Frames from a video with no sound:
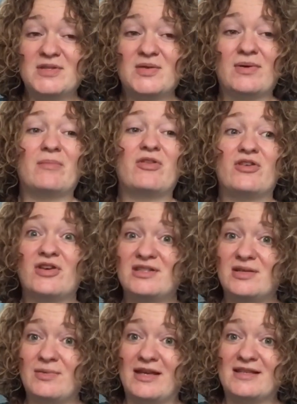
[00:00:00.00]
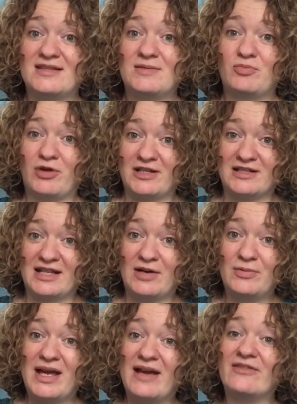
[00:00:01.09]
So I'm 30 weeks pregnant now.
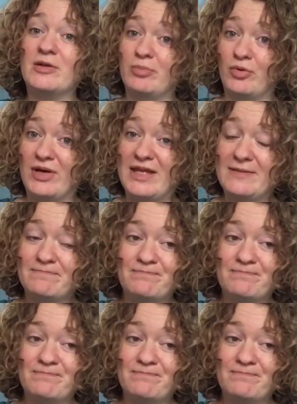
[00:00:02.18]
We're having a boy.